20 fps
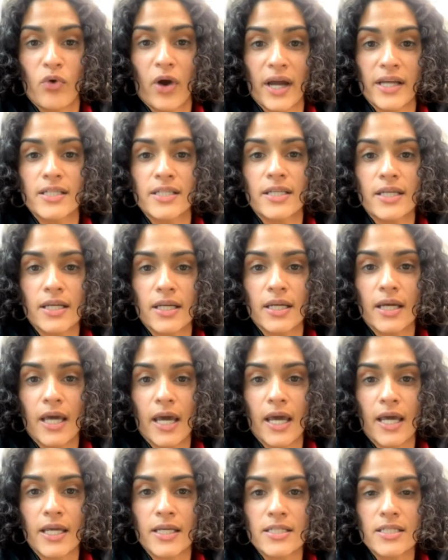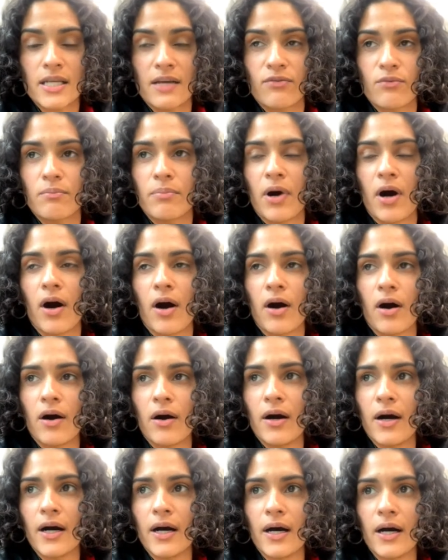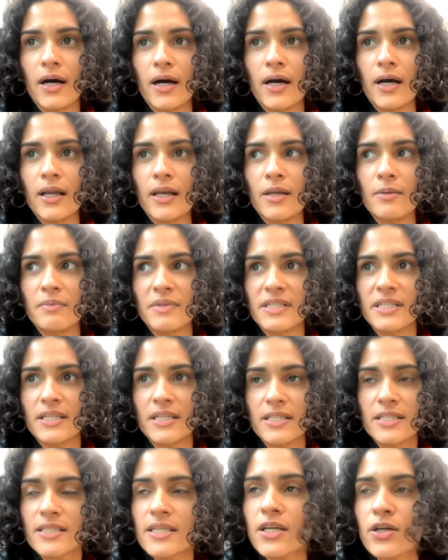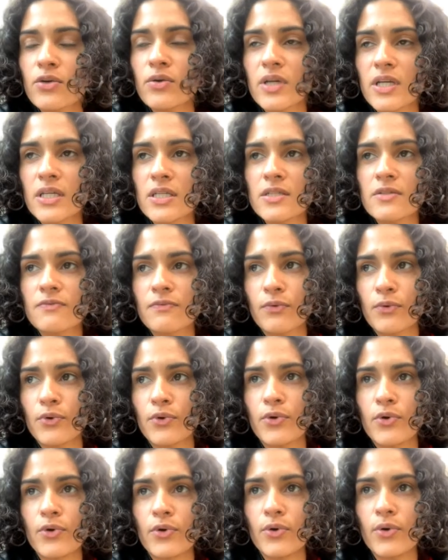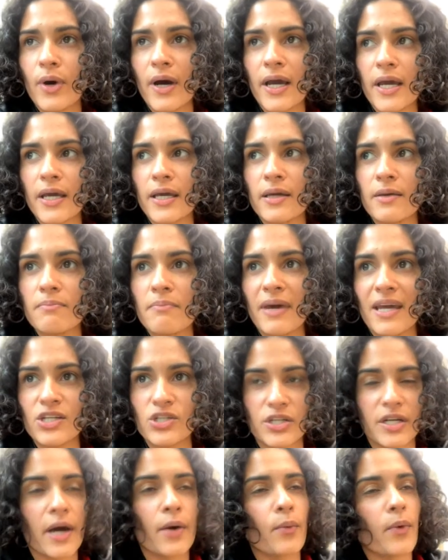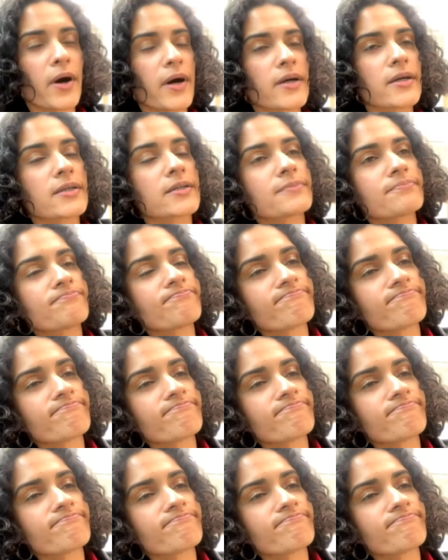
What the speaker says: writing a 7-part limited series for a major network.